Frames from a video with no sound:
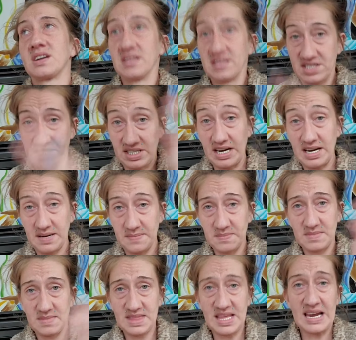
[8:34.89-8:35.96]
the shame
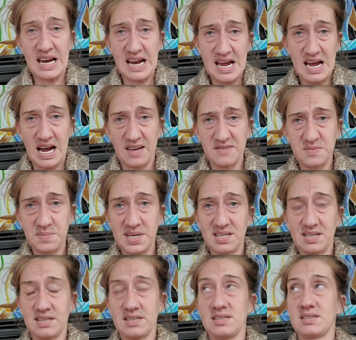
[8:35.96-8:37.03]
that I have
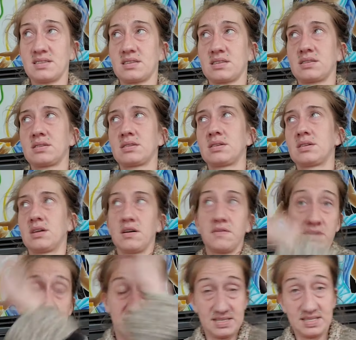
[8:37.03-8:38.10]
because of
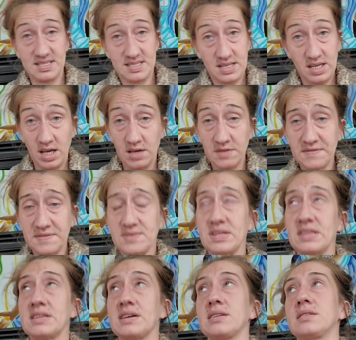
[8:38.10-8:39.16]
all this stuff,
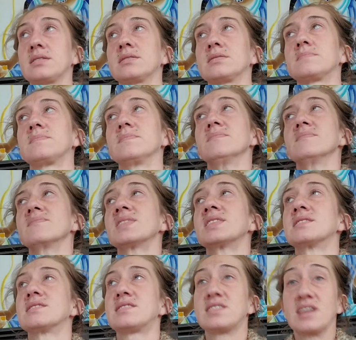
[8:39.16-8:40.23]
and then
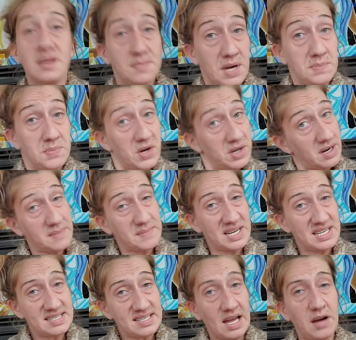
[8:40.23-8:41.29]
the shame I put on
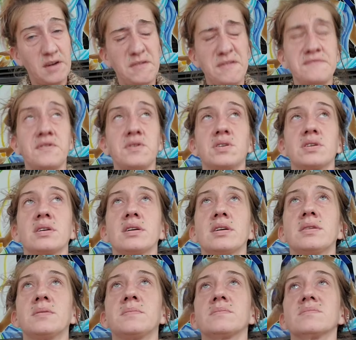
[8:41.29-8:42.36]
myself for
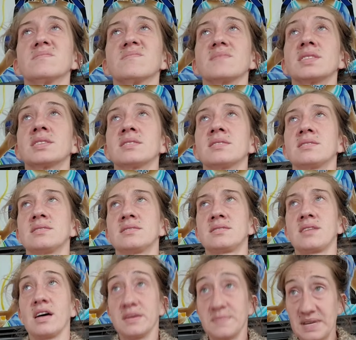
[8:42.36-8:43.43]

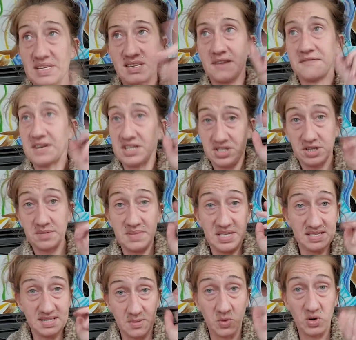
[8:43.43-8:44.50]
telling myself I should be
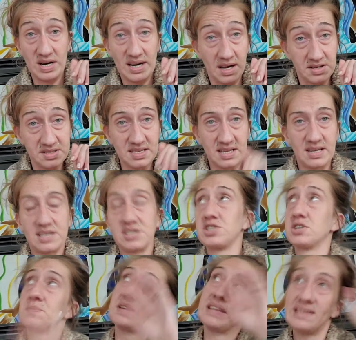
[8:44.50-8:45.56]
somewhere else and I
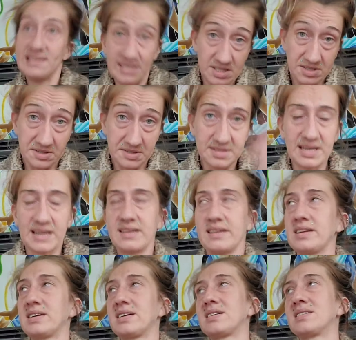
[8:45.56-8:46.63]
should be healed. I,
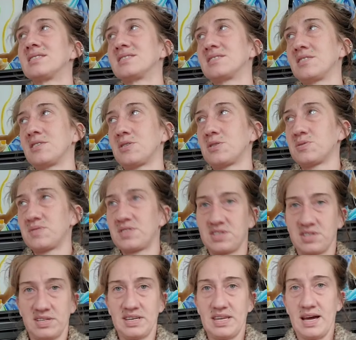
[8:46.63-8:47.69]

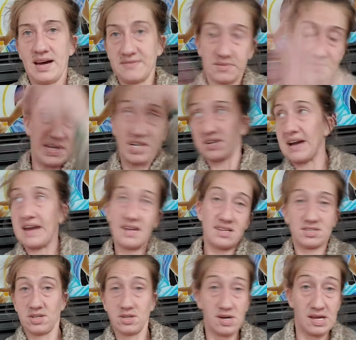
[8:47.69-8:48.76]
should have a better
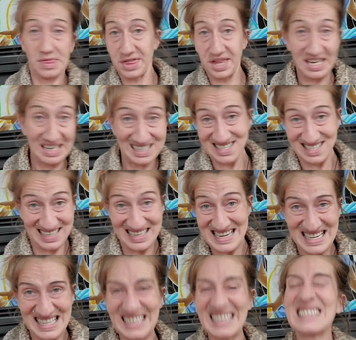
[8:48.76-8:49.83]
handle on things, right?